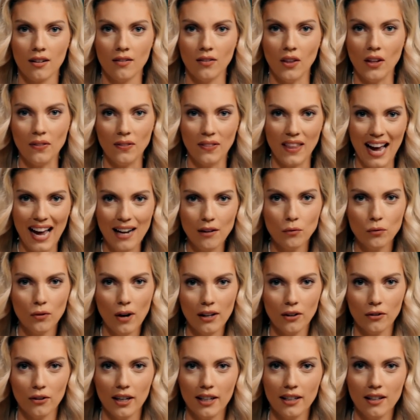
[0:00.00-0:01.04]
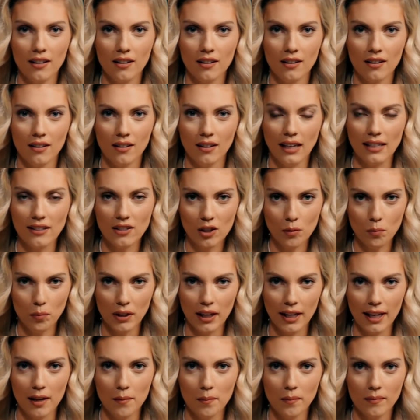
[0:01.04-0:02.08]
that that rhetoric is to
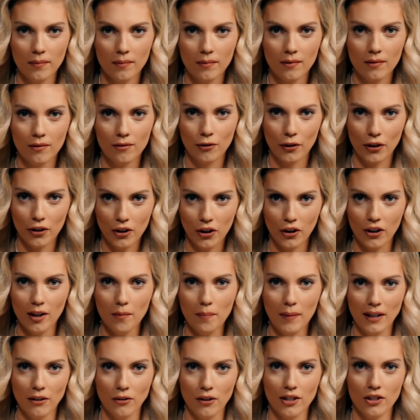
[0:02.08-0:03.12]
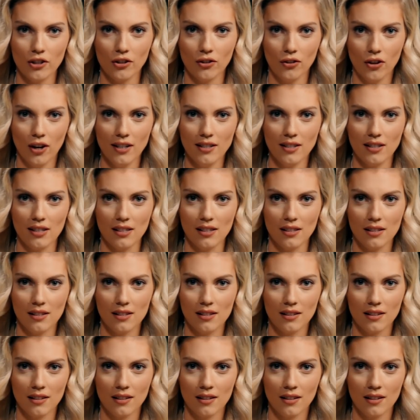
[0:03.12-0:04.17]
blame for the current migration
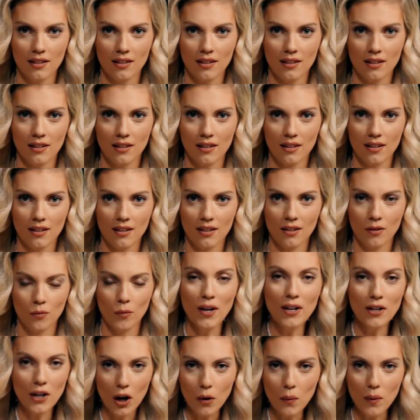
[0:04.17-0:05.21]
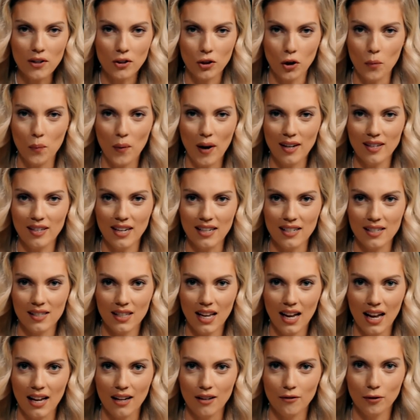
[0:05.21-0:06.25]
crisis. We know what Joe Biden has
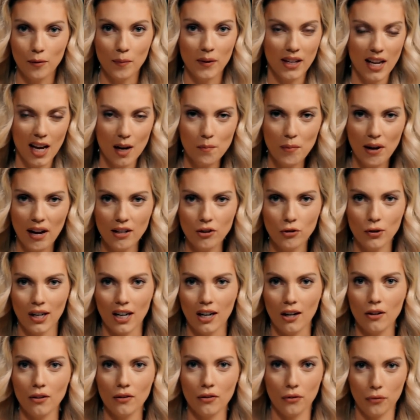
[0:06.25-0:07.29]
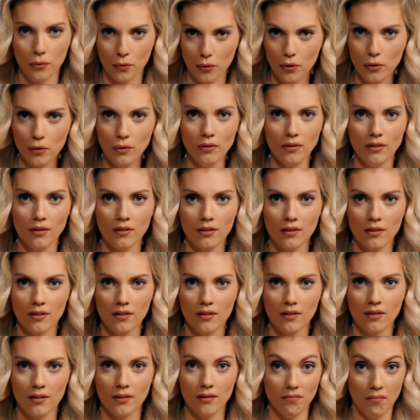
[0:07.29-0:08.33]
said from the campaign trail through
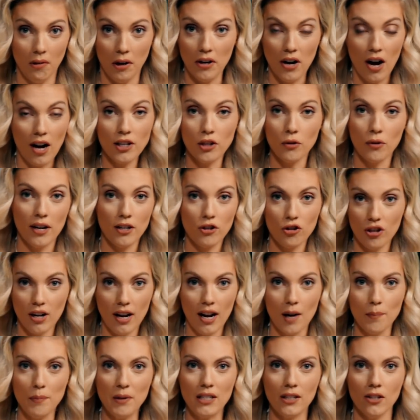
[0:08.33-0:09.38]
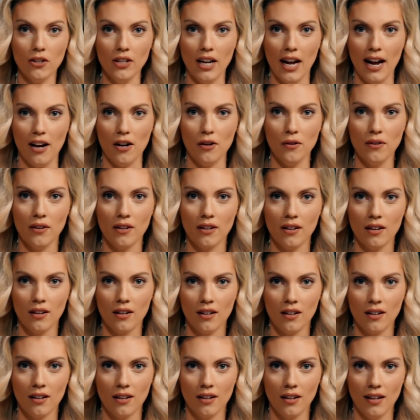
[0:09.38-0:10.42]
Inauguration Day up until now.
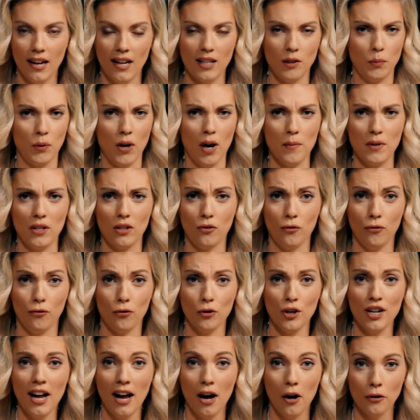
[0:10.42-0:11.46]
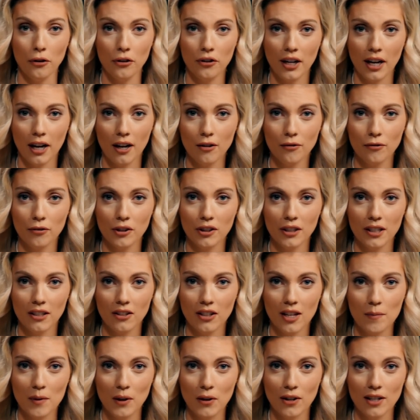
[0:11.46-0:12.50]
He's promised free health care for
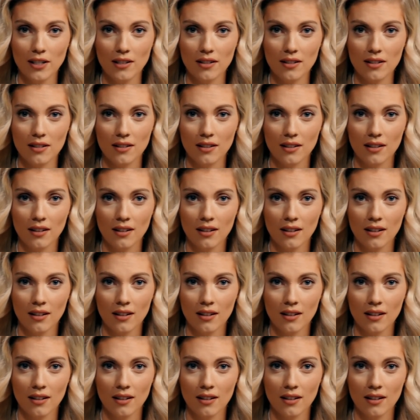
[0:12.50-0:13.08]
illegal immigrants.